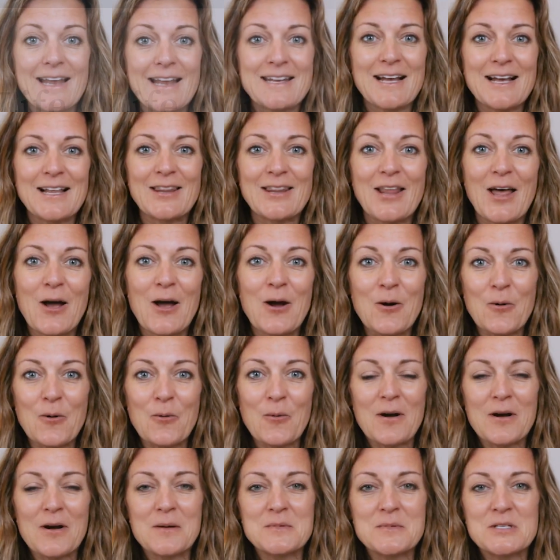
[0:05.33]
Hello,
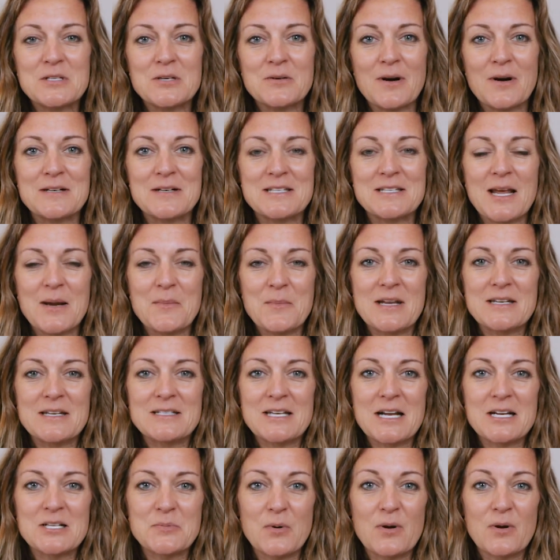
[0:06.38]
welcome to our 10 minute
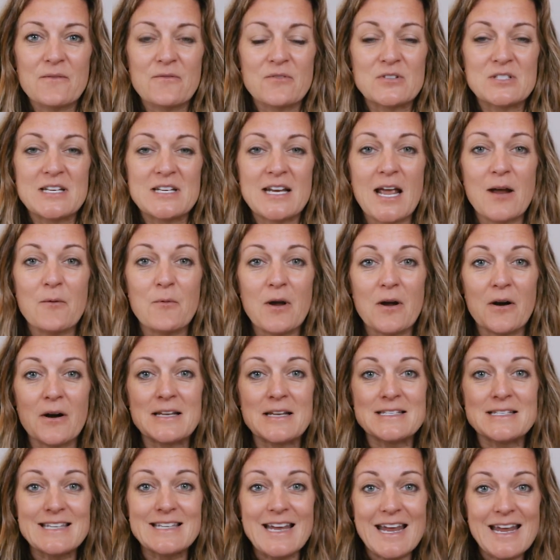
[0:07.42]
touch point for today. We are
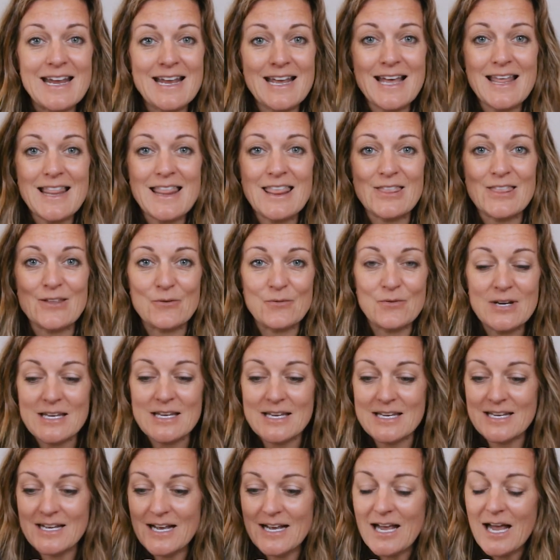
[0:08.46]
on day
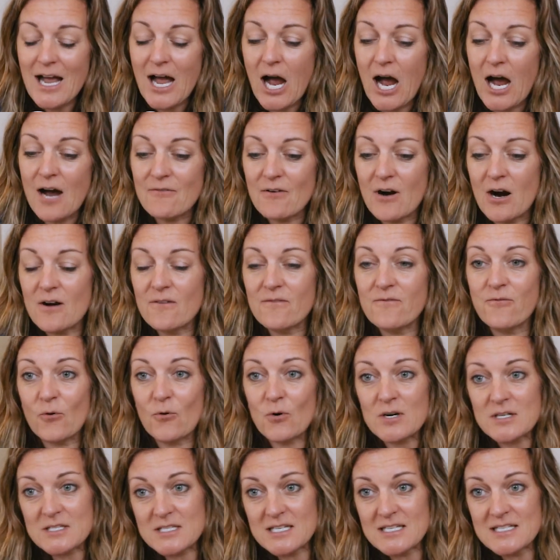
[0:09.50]
three of our
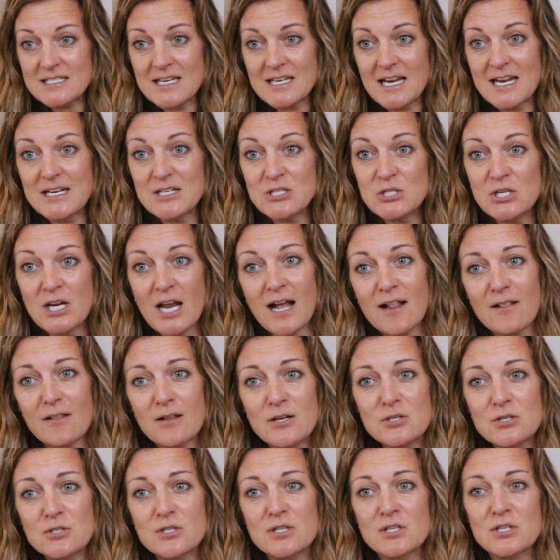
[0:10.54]
14 day
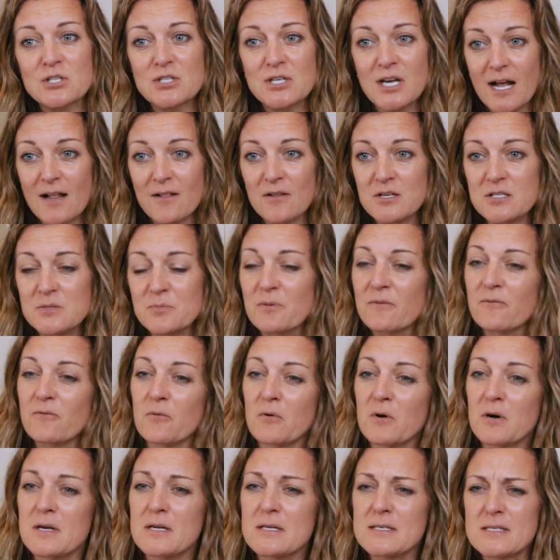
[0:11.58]
challenge. The challenge
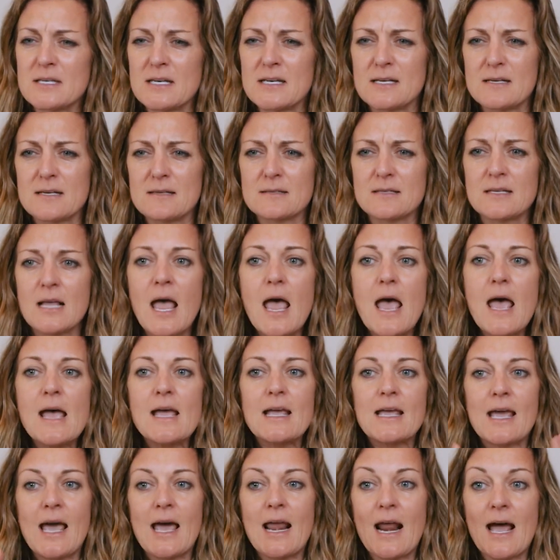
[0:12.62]
before us is
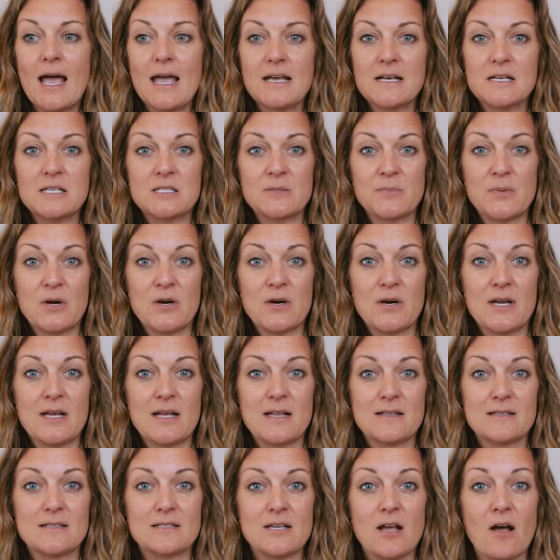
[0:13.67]
can I
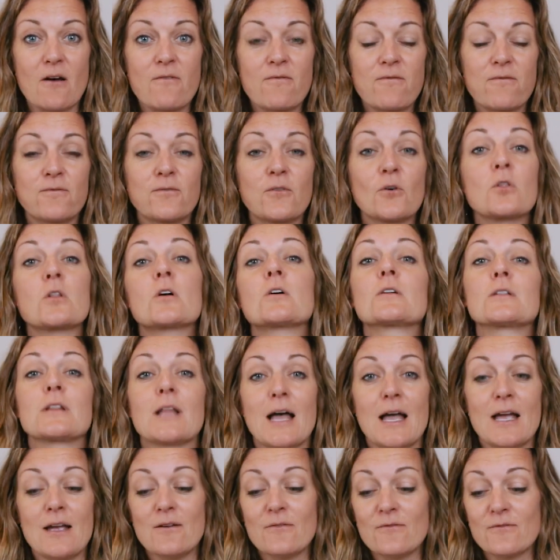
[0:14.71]
experience a fuller
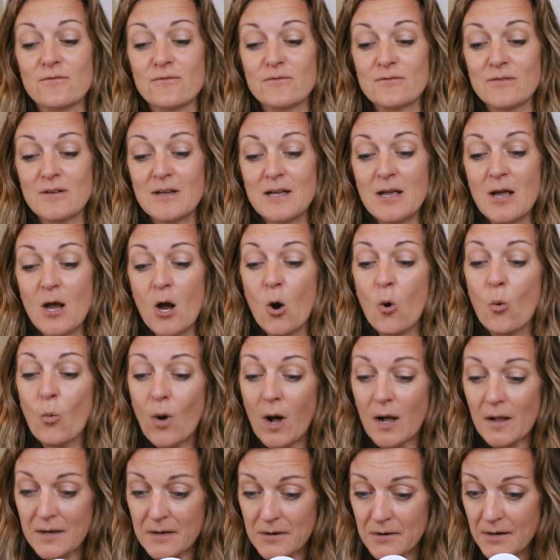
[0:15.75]
life
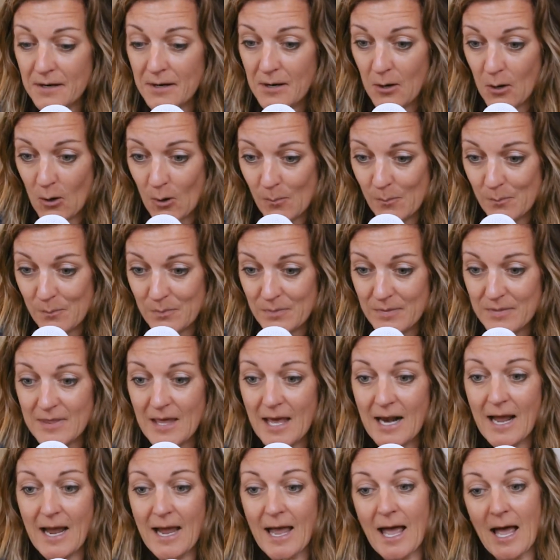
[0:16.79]
while here at home
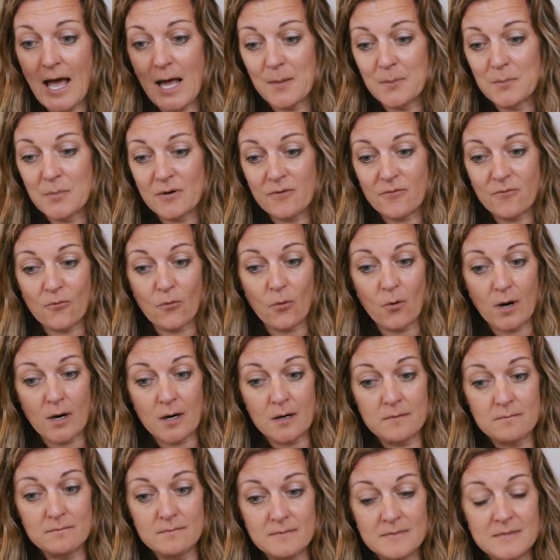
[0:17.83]
than I had
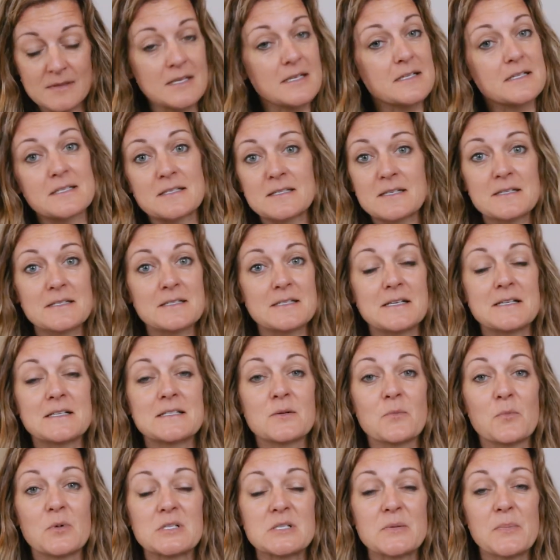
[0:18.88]
before this
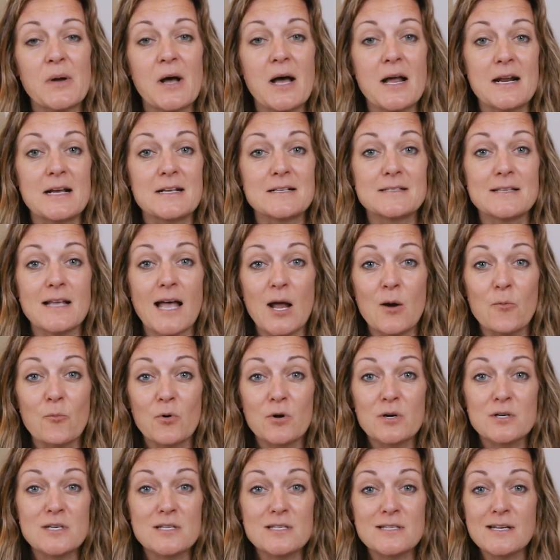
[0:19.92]
season was upon us? And
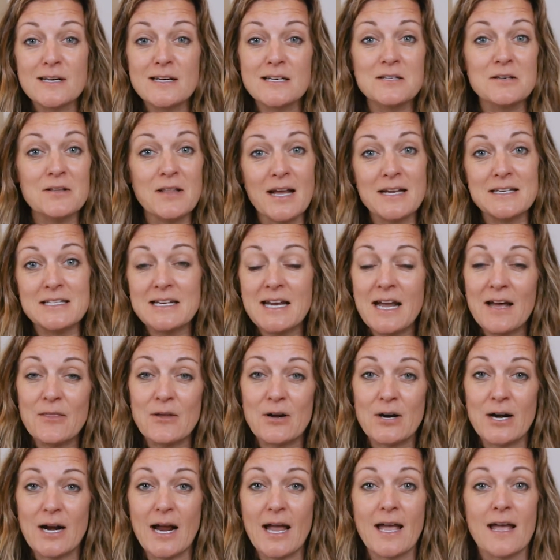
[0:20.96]
we're just going to do that
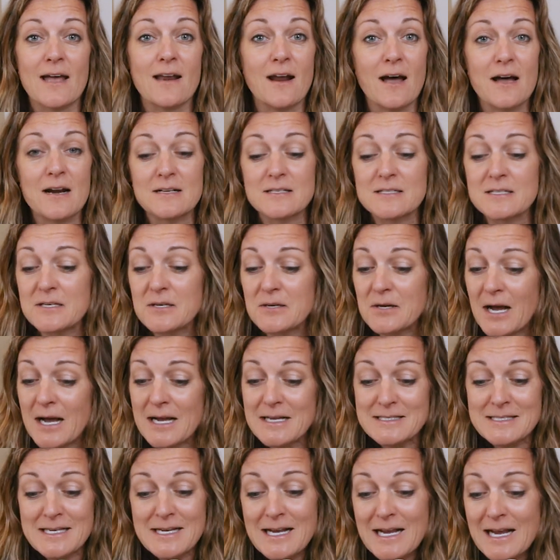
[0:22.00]
together. And honestly, you
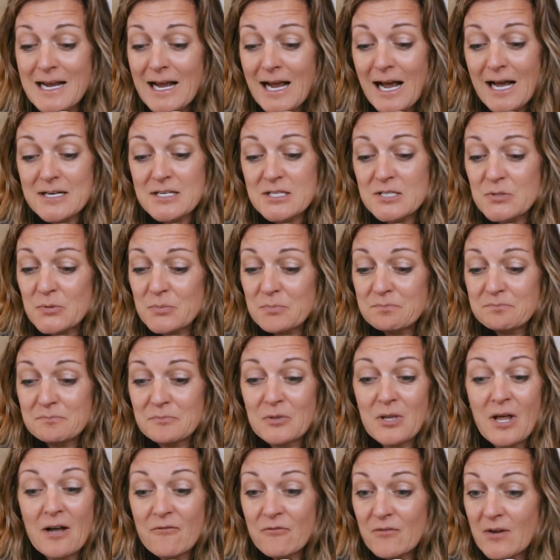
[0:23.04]
guys, I just
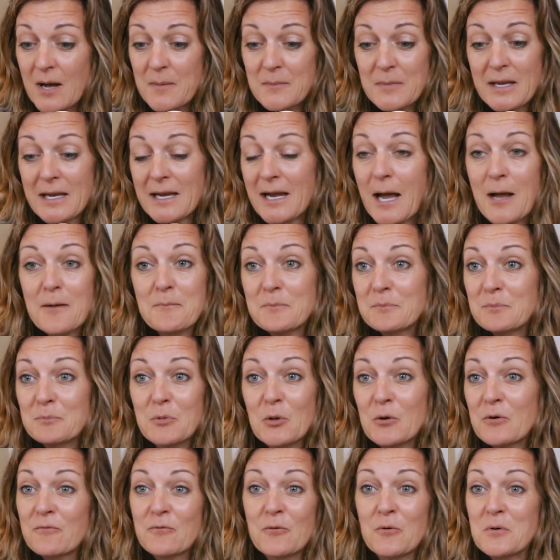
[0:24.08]
love coming. I
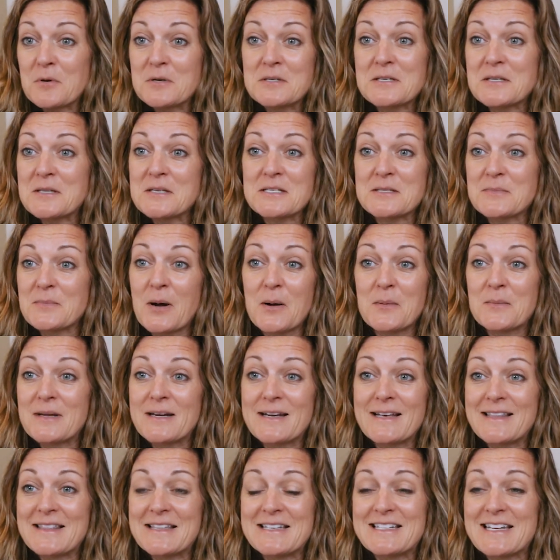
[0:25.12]
look forward to this moment
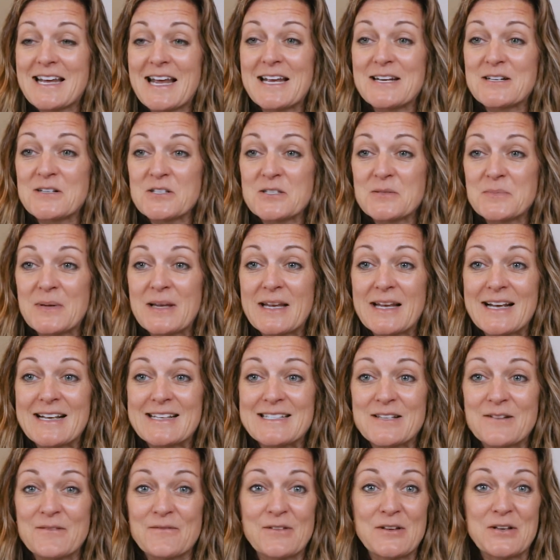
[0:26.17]
in the day just
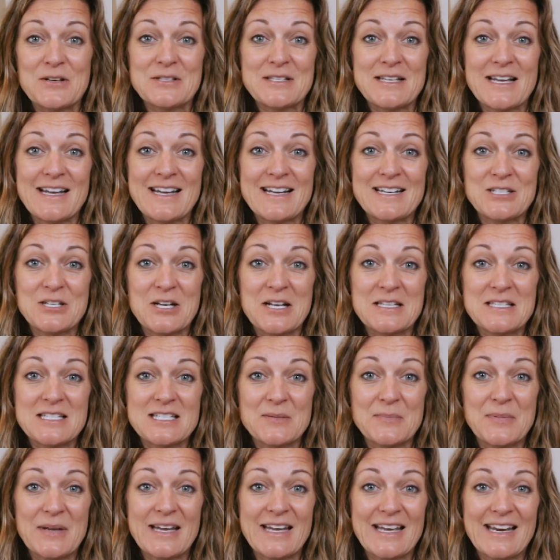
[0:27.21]
because it feels like a chance
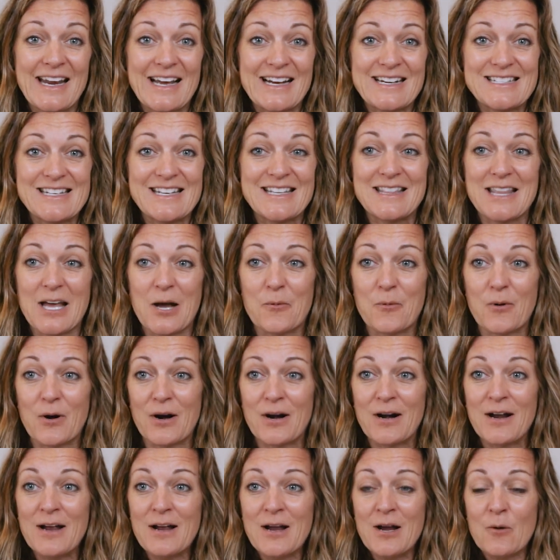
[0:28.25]
to be connected that we're
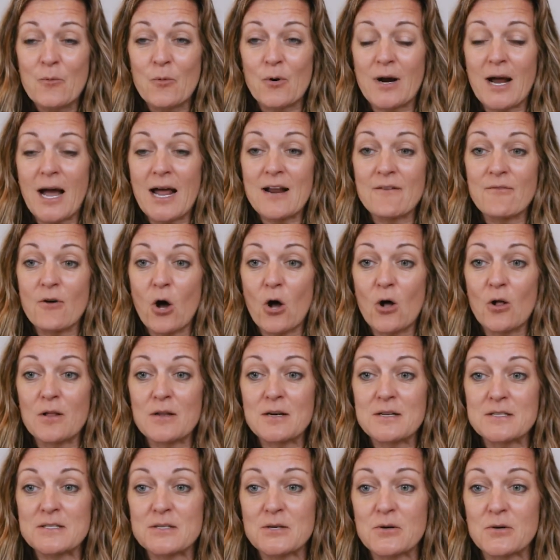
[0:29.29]
we're kind of all in
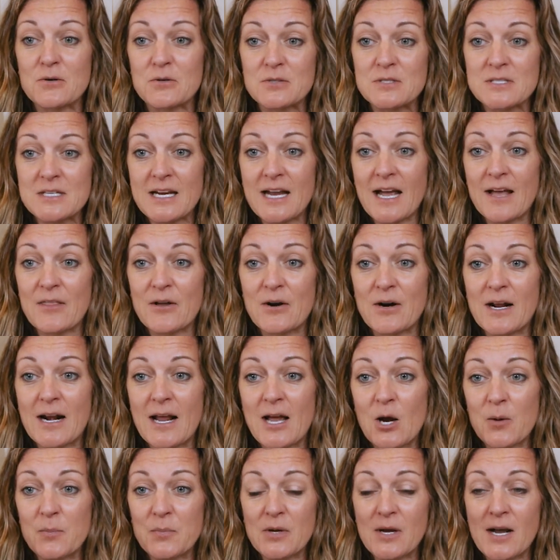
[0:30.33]
a circle together and I
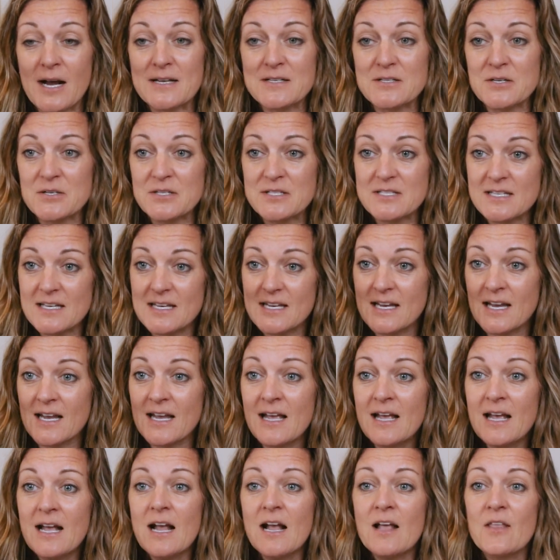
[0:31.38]
hope you guys are seeing
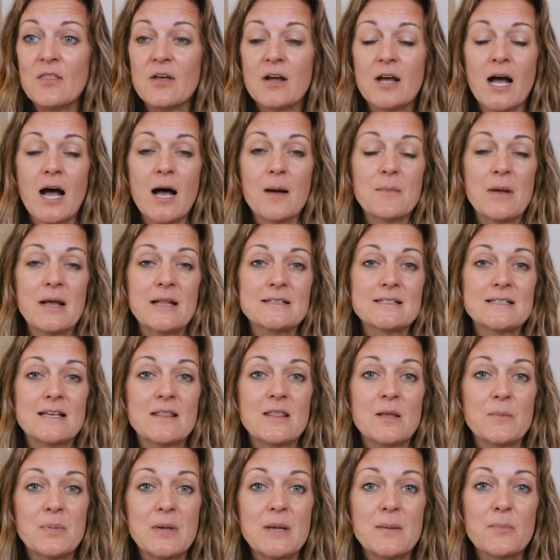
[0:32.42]
the comments
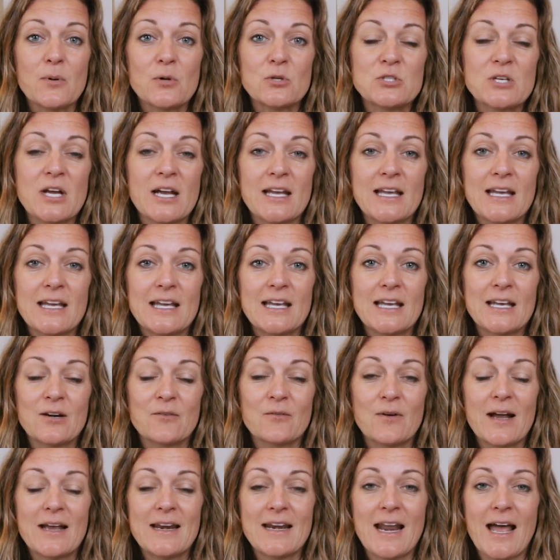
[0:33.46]
and the people checking in
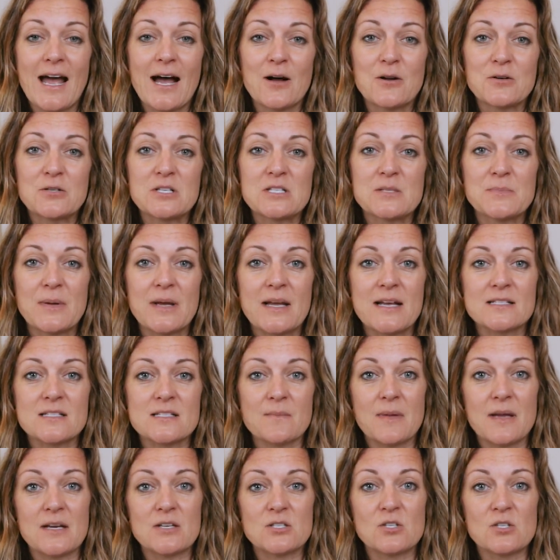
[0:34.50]
right now just because
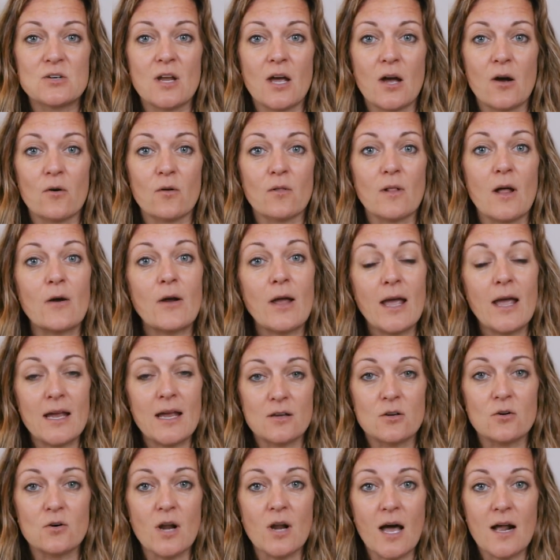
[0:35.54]
it makes you know, okay,
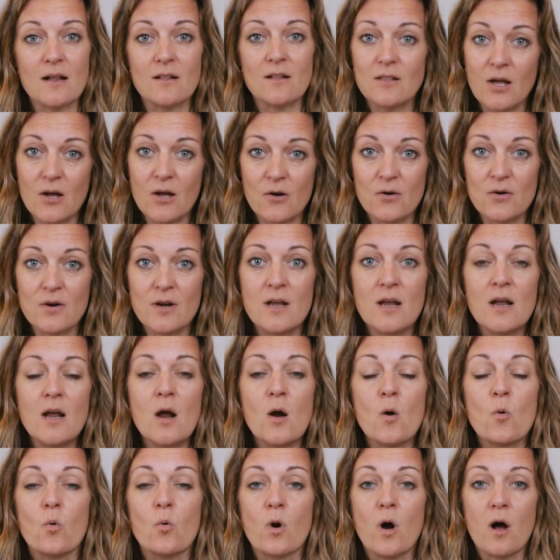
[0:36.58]
you're not alone.
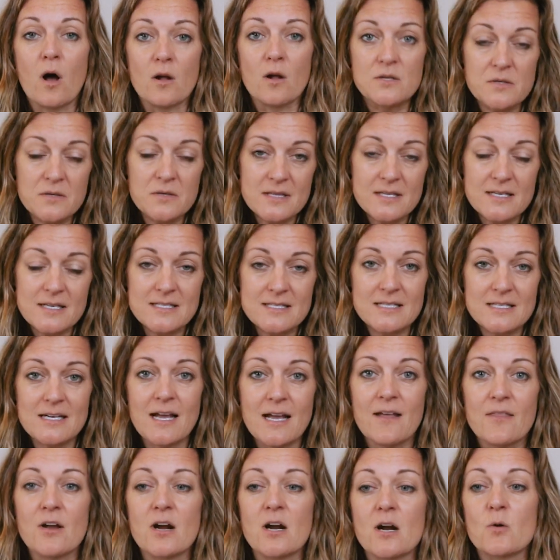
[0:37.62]
We're all doing this
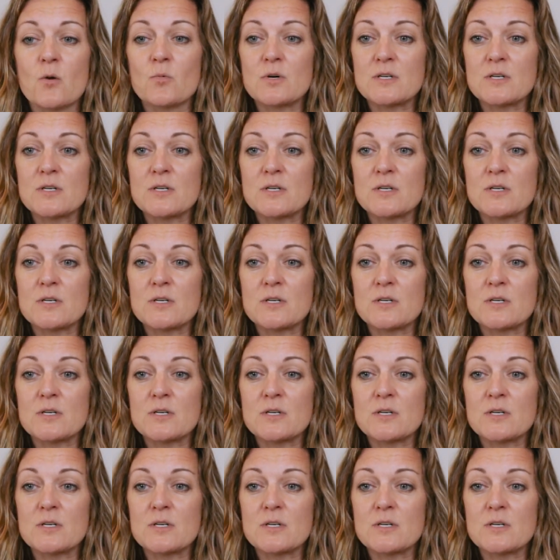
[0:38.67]
together.